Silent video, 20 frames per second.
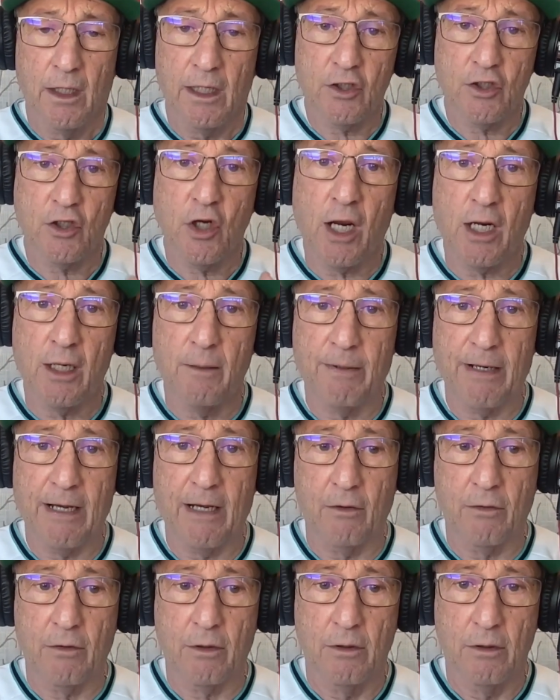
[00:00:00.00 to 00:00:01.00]
Let's talk
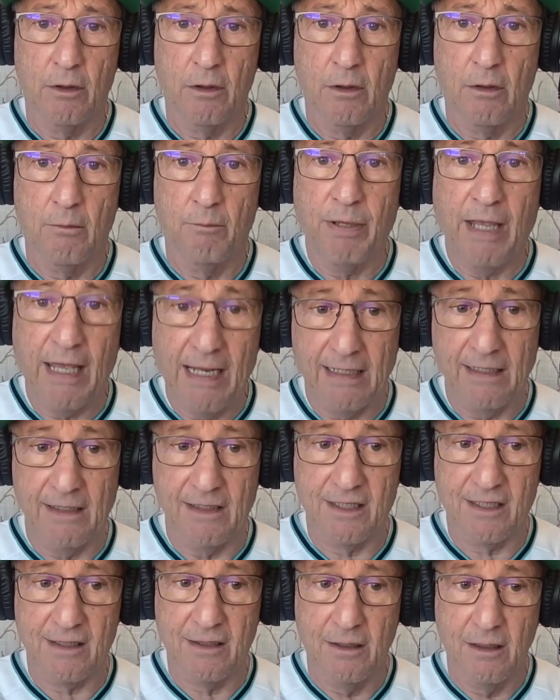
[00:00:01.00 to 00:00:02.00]
about
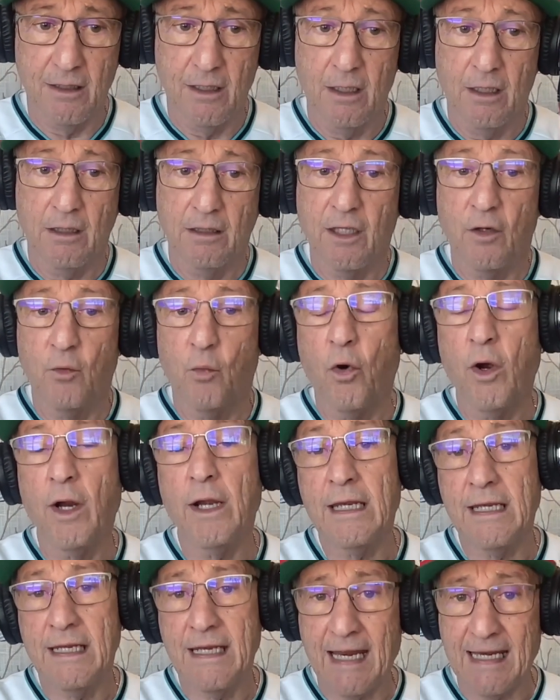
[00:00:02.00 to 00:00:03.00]
pennants. They
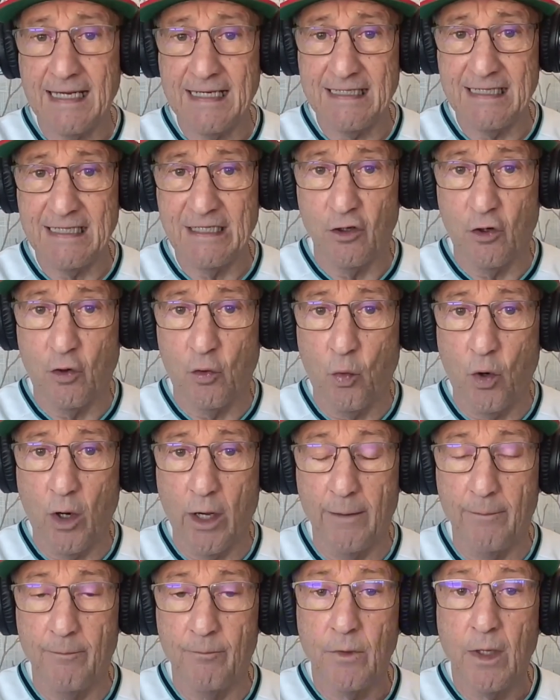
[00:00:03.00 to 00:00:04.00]
won in
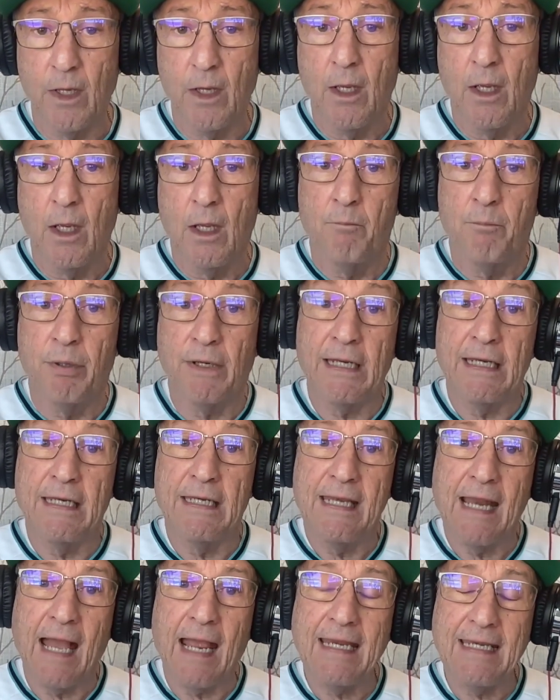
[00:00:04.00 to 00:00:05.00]
1901, but
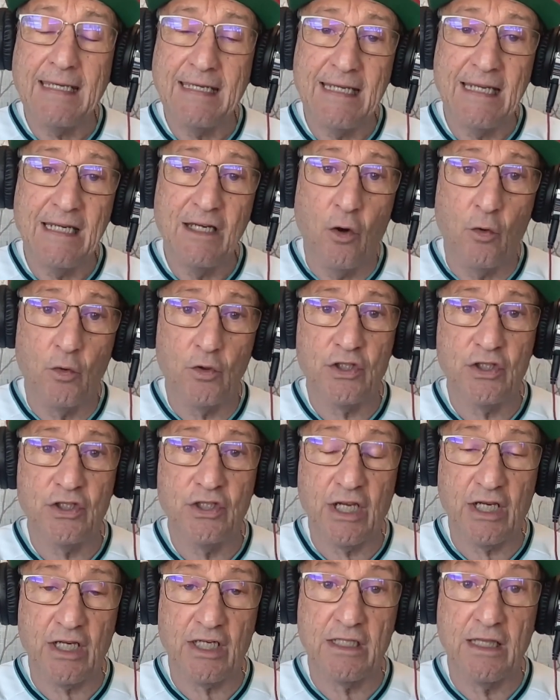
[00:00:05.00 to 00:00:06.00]
in
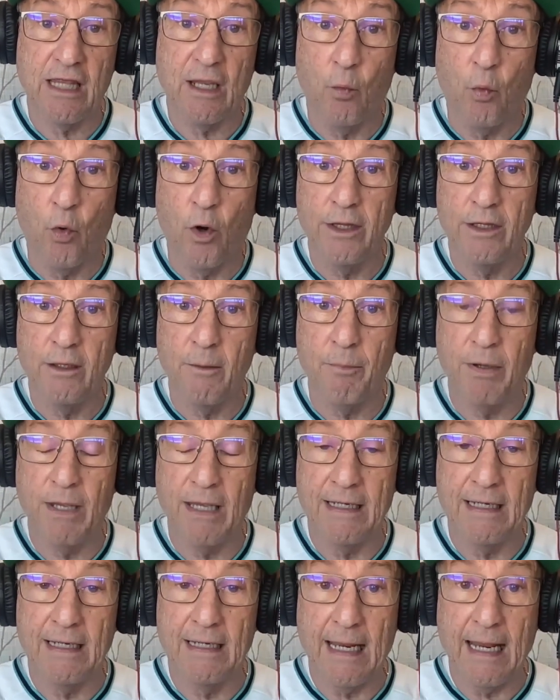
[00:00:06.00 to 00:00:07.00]
1906, they won the
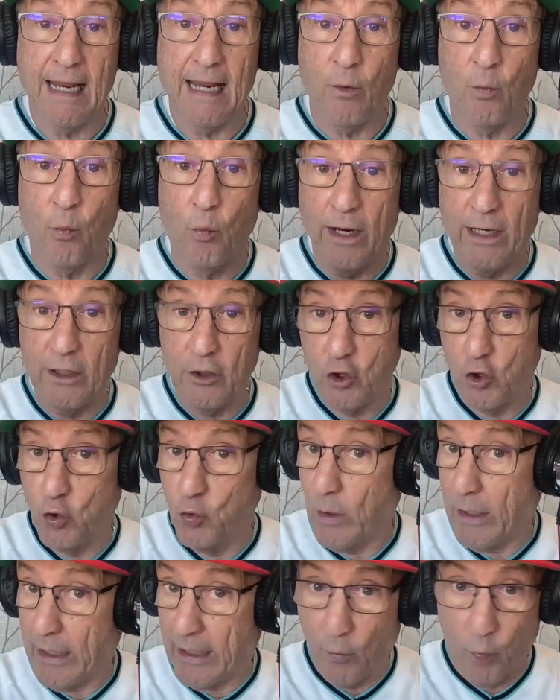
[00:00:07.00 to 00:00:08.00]
pennant and went
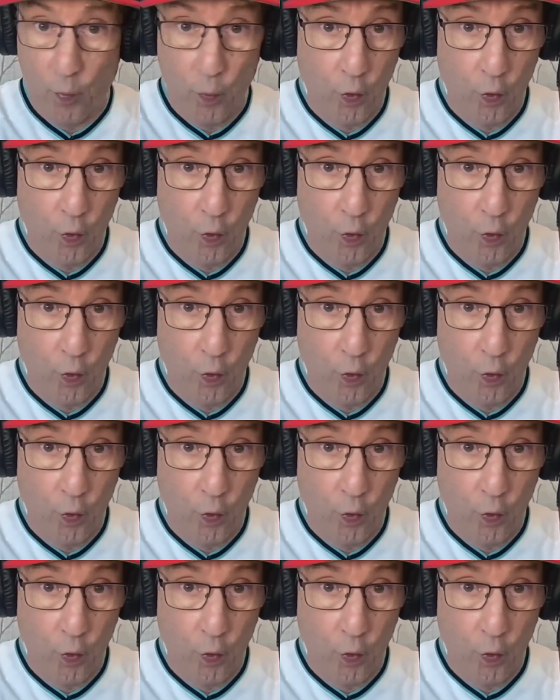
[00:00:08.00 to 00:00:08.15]
to a